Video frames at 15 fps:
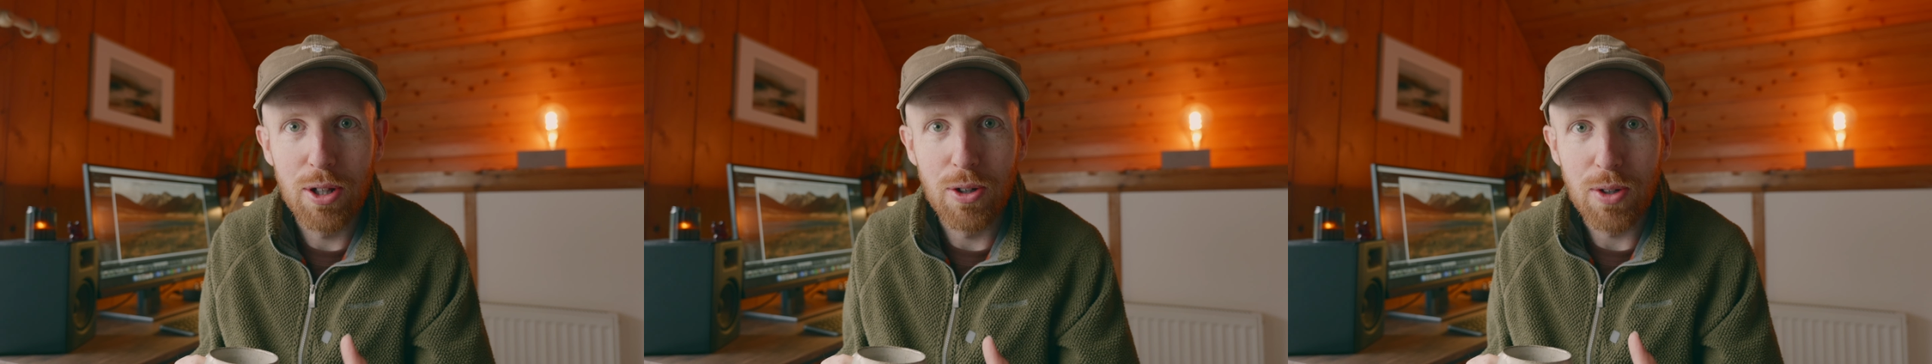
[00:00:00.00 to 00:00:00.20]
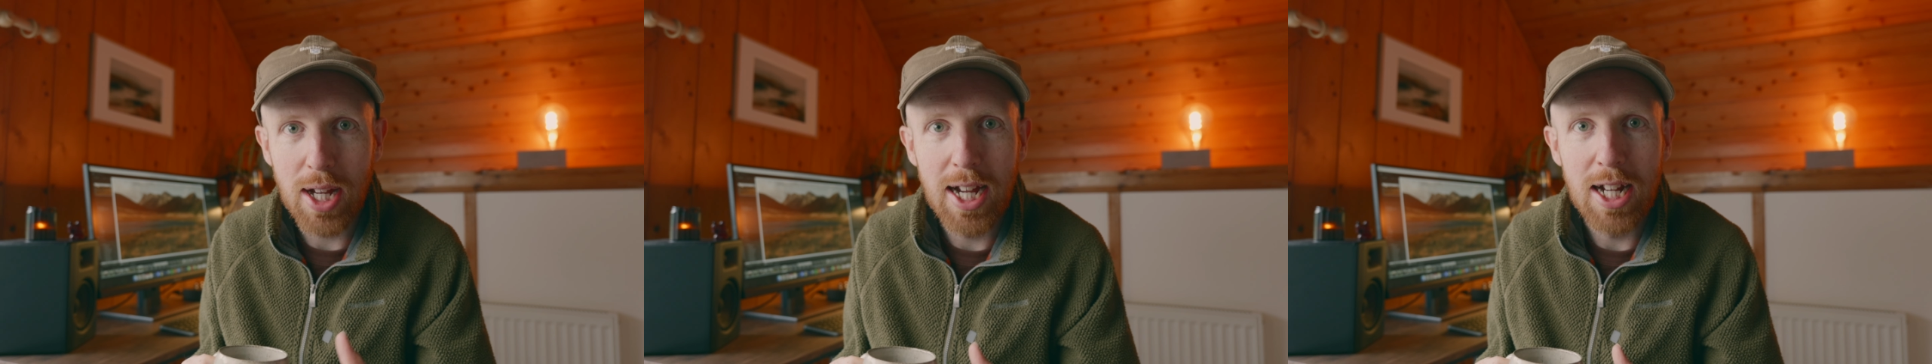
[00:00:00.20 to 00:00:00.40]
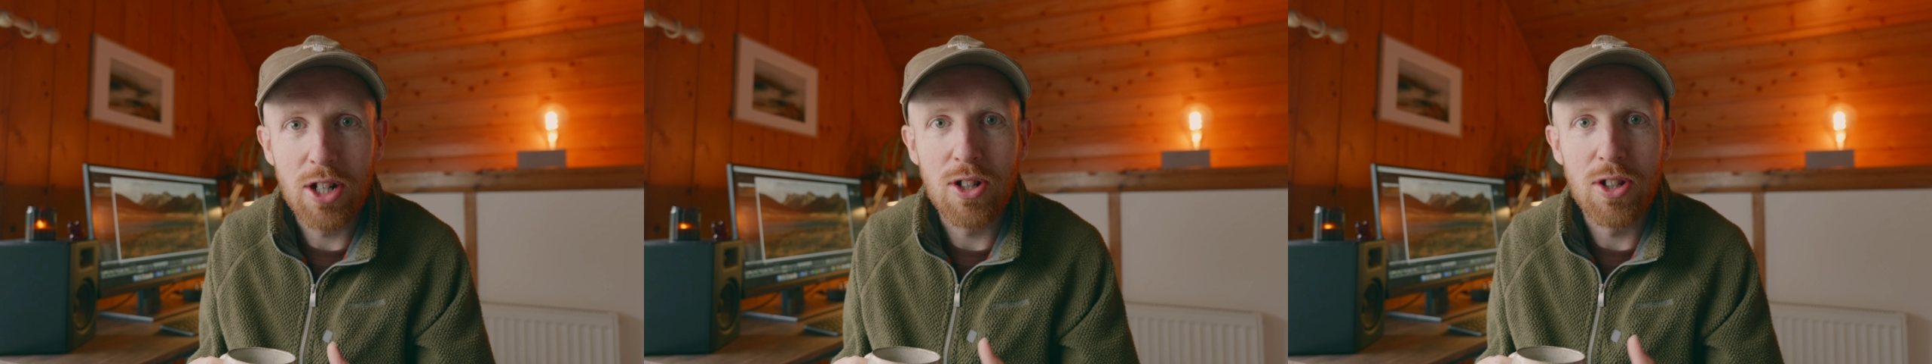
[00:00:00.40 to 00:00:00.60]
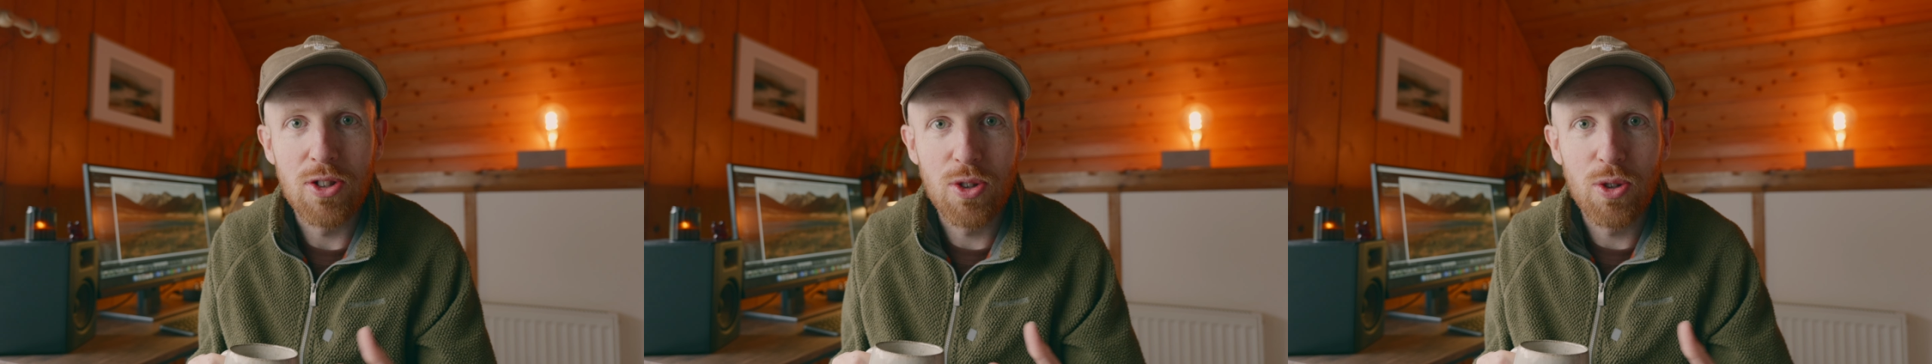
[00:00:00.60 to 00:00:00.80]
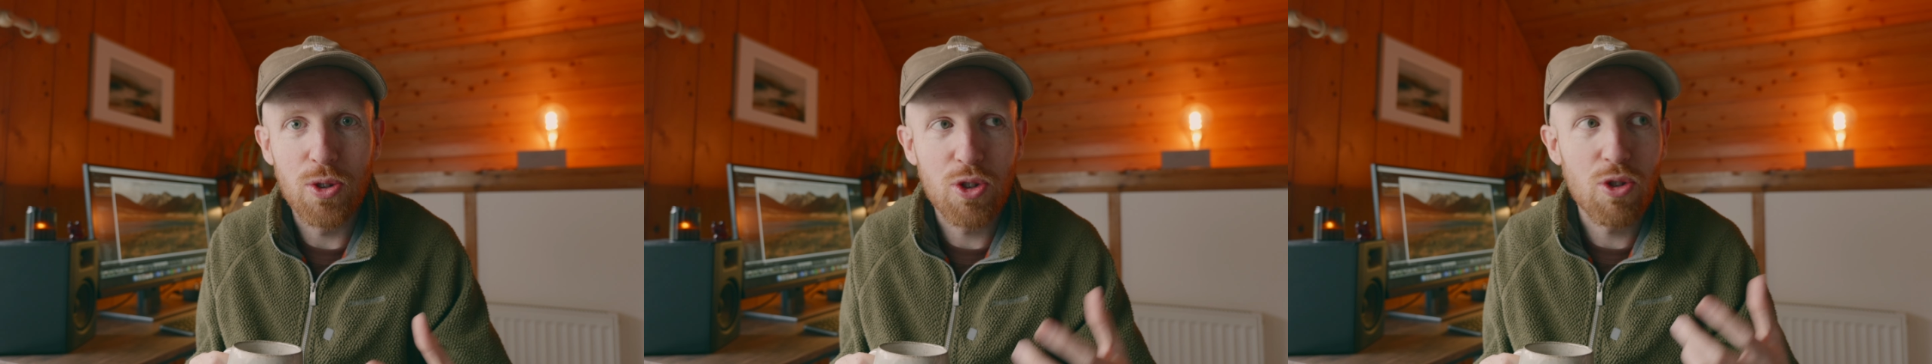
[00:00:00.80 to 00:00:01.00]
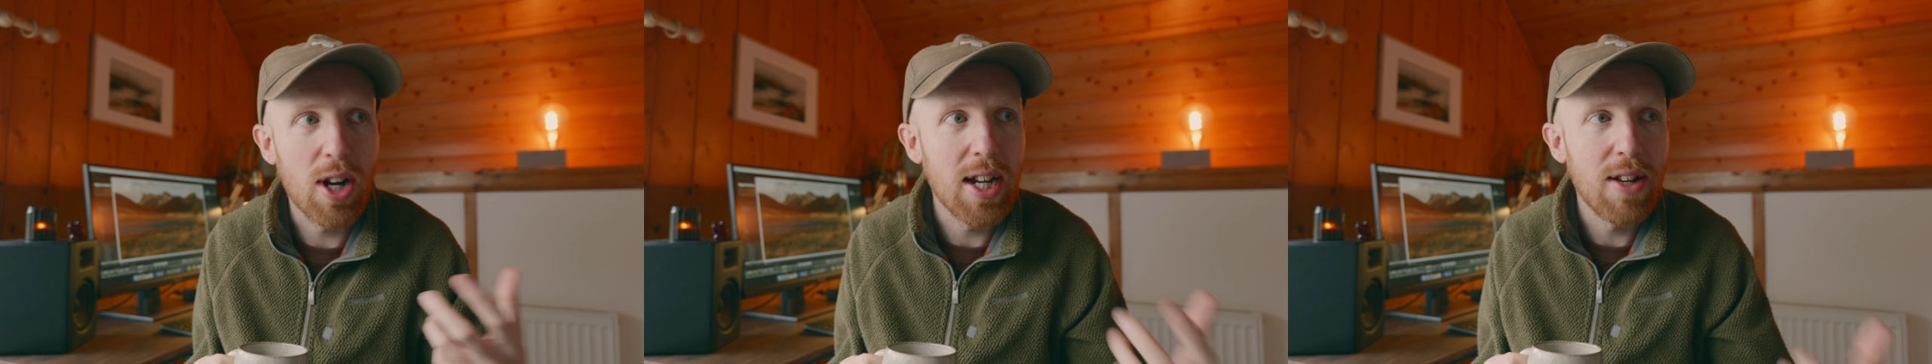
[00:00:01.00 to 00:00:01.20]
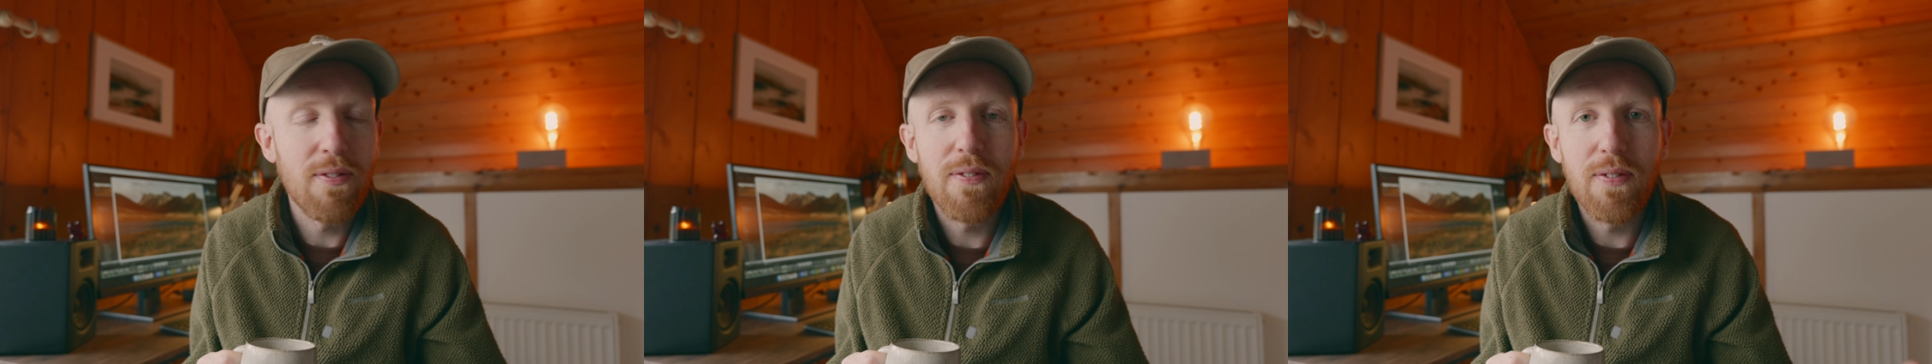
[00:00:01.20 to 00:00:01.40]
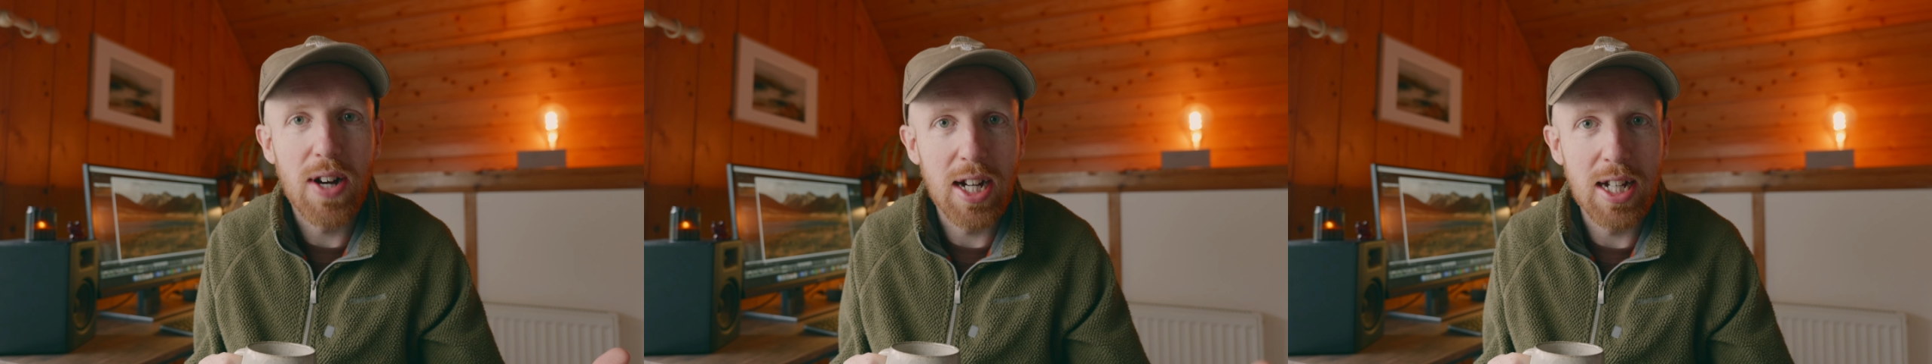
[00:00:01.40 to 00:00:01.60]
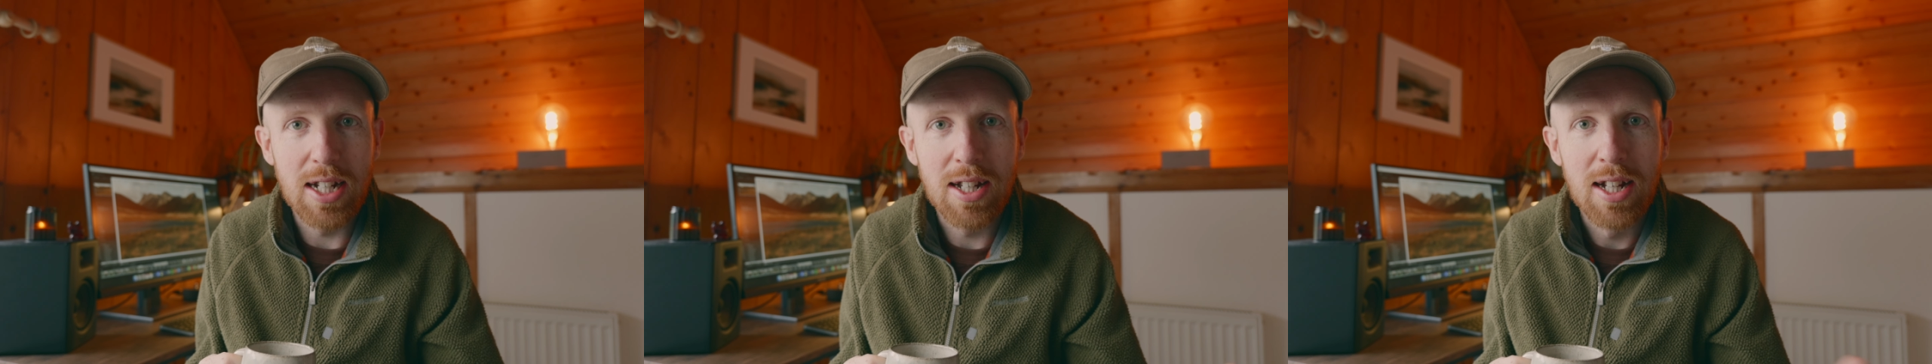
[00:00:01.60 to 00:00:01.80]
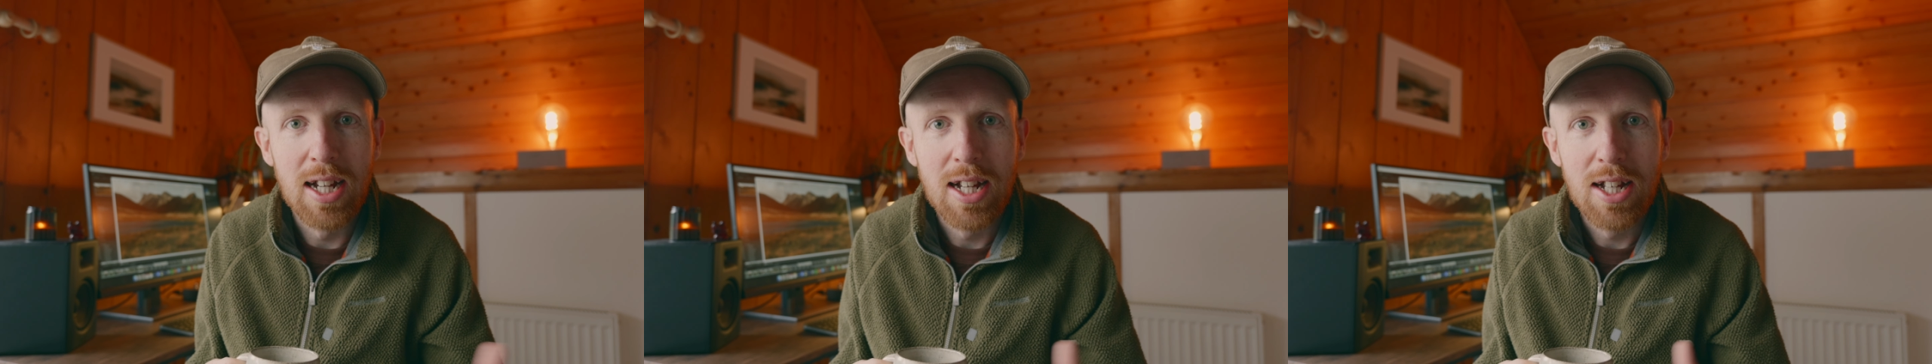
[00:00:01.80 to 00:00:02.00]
locations or try and find